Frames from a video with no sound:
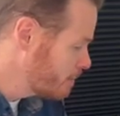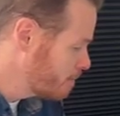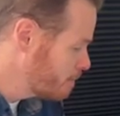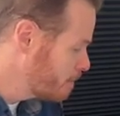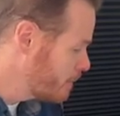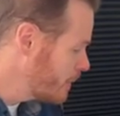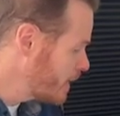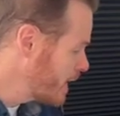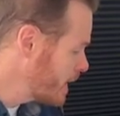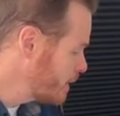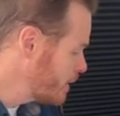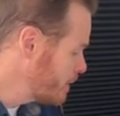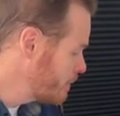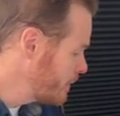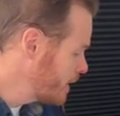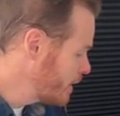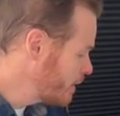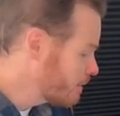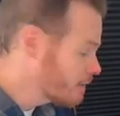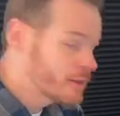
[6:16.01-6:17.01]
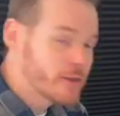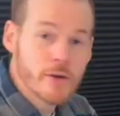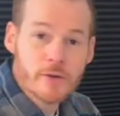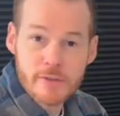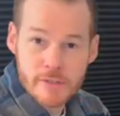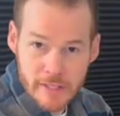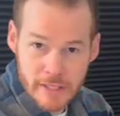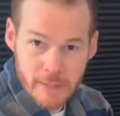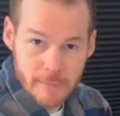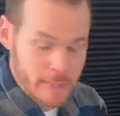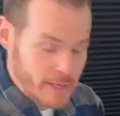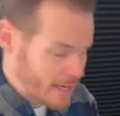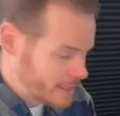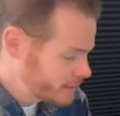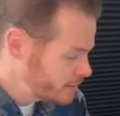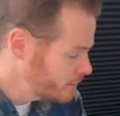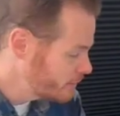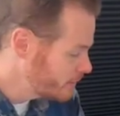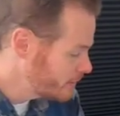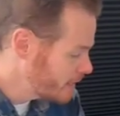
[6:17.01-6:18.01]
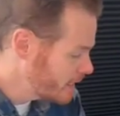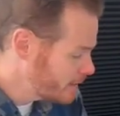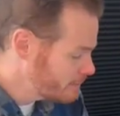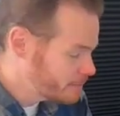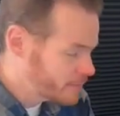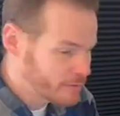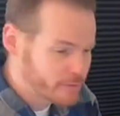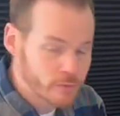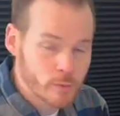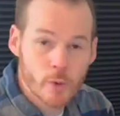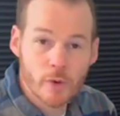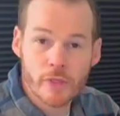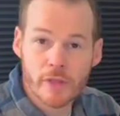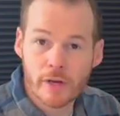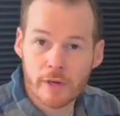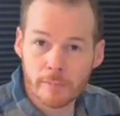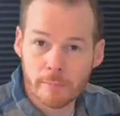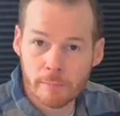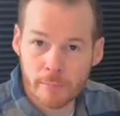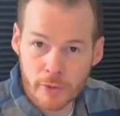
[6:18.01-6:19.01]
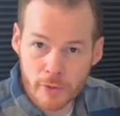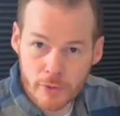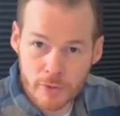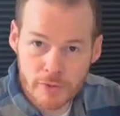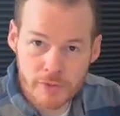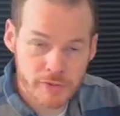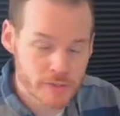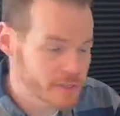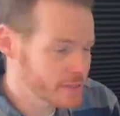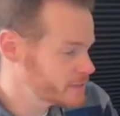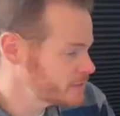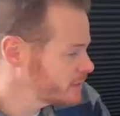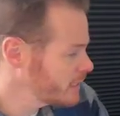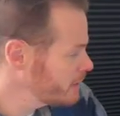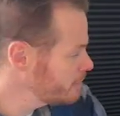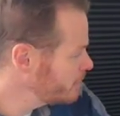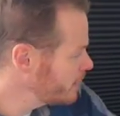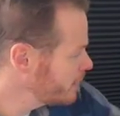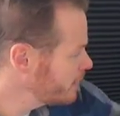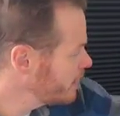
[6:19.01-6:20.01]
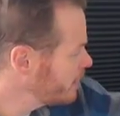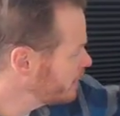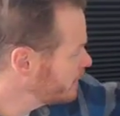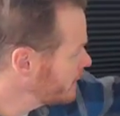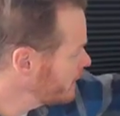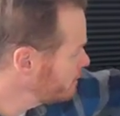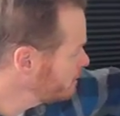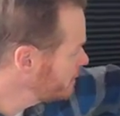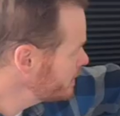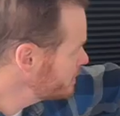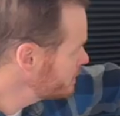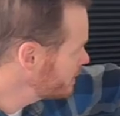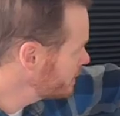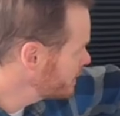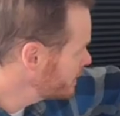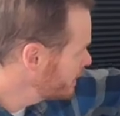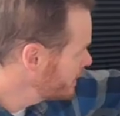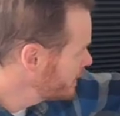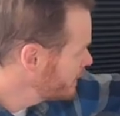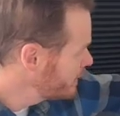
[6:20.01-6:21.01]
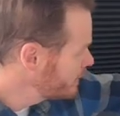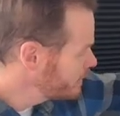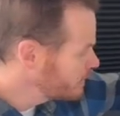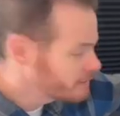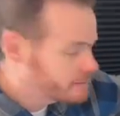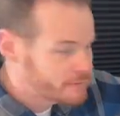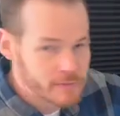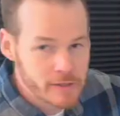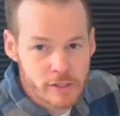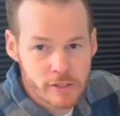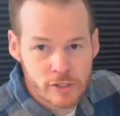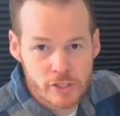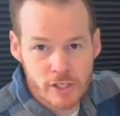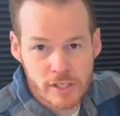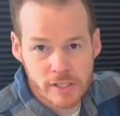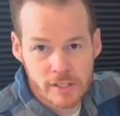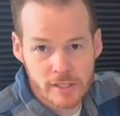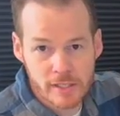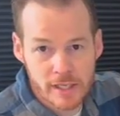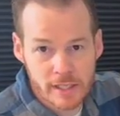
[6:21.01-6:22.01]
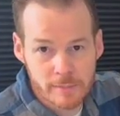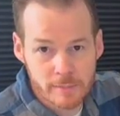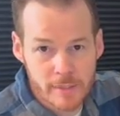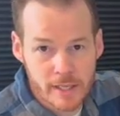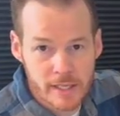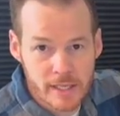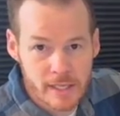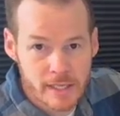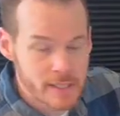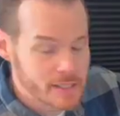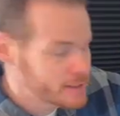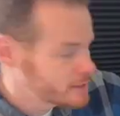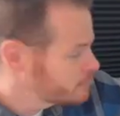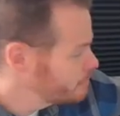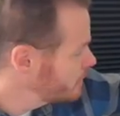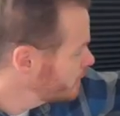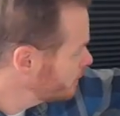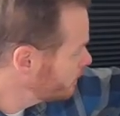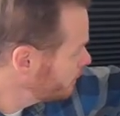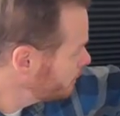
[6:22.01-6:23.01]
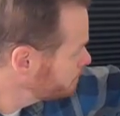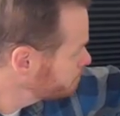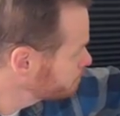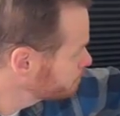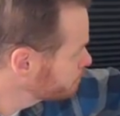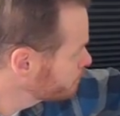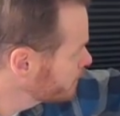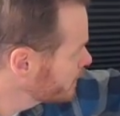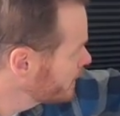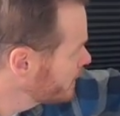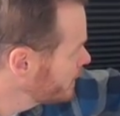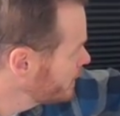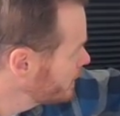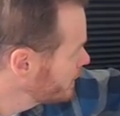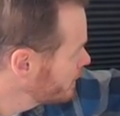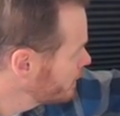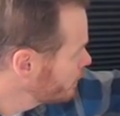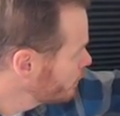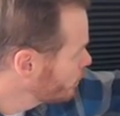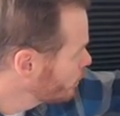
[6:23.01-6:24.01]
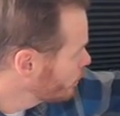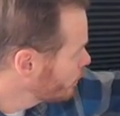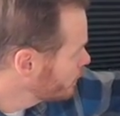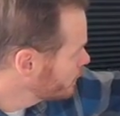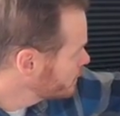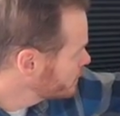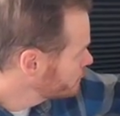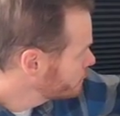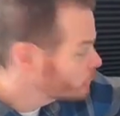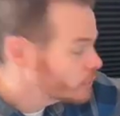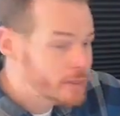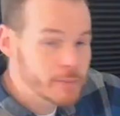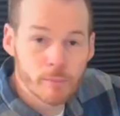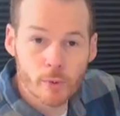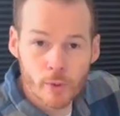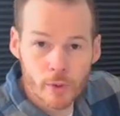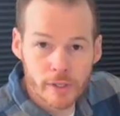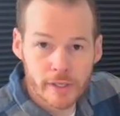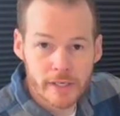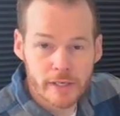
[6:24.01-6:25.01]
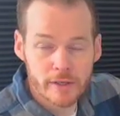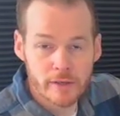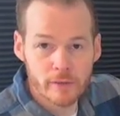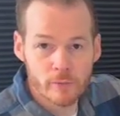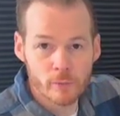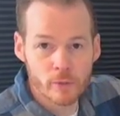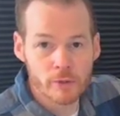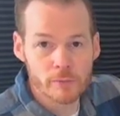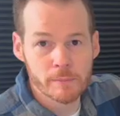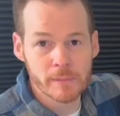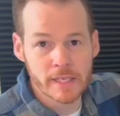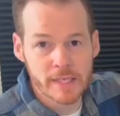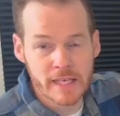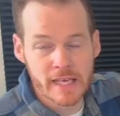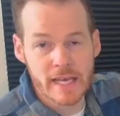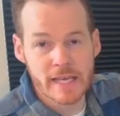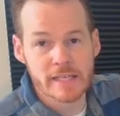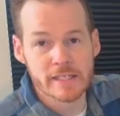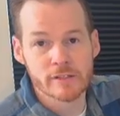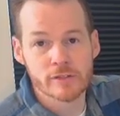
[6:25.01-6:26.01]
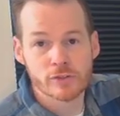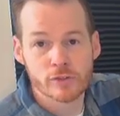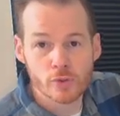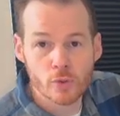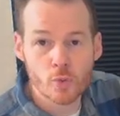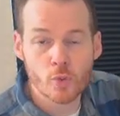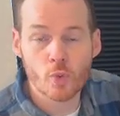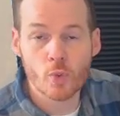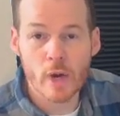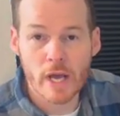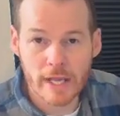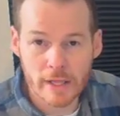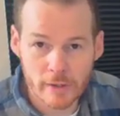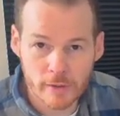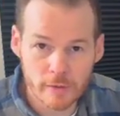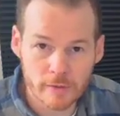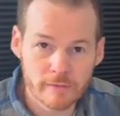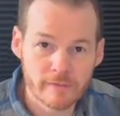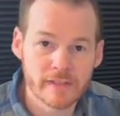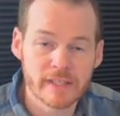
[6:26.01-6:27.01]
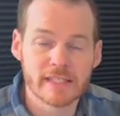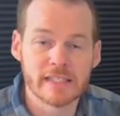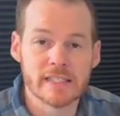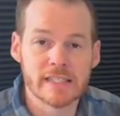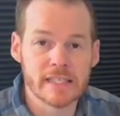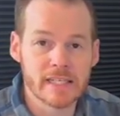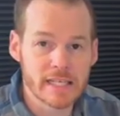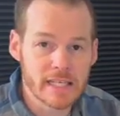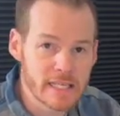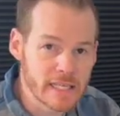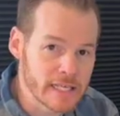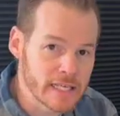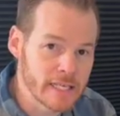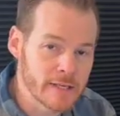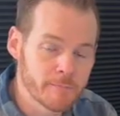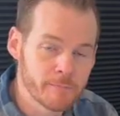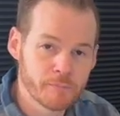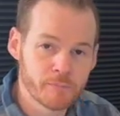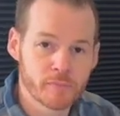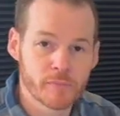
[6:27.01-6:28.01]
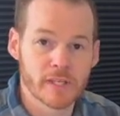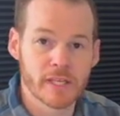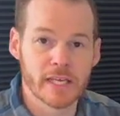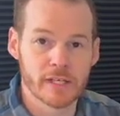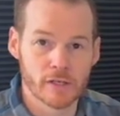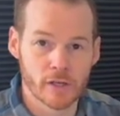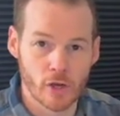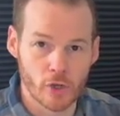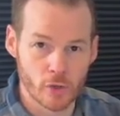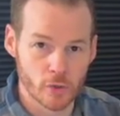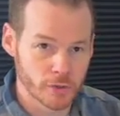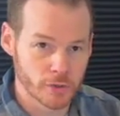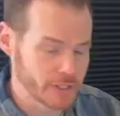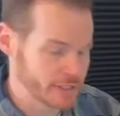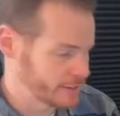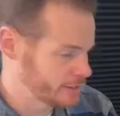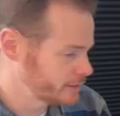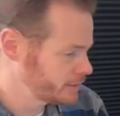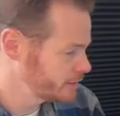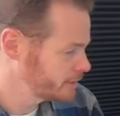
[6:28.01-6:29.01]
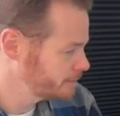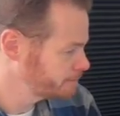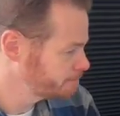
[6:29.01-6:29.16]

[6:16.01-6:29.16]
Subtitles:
buy a pair of those and get back to you on that. But for their boots, the same like Allen Edmonds, they fit just like my Higgins Mill, or this Freeport here would be a 12D in Aldens.